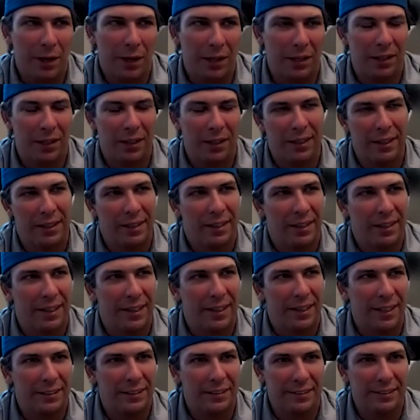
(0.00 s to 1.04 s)
I,
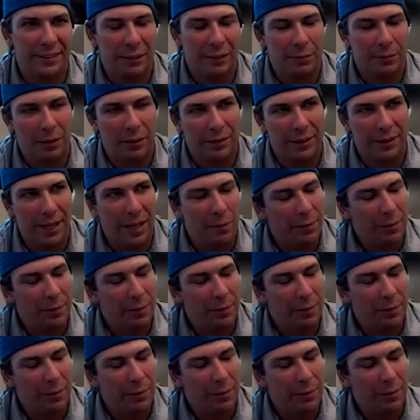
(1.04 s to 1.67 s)
like I just think about that.